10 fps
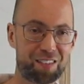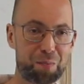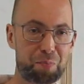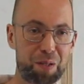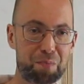
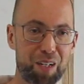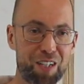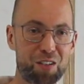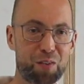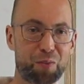bit
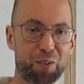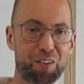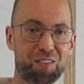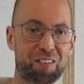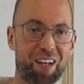much for the
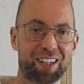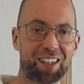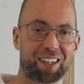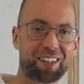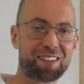
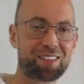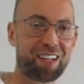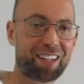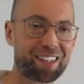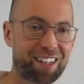
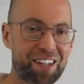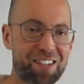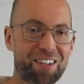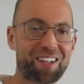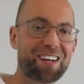second
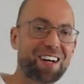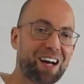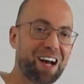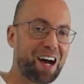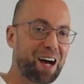lecture.
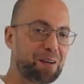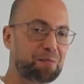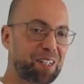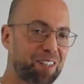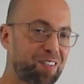
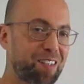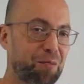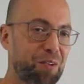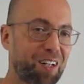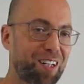Let's stick
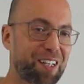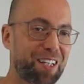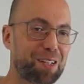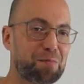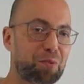with clink
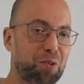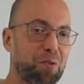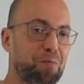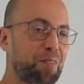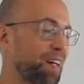and
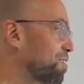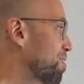boom. That's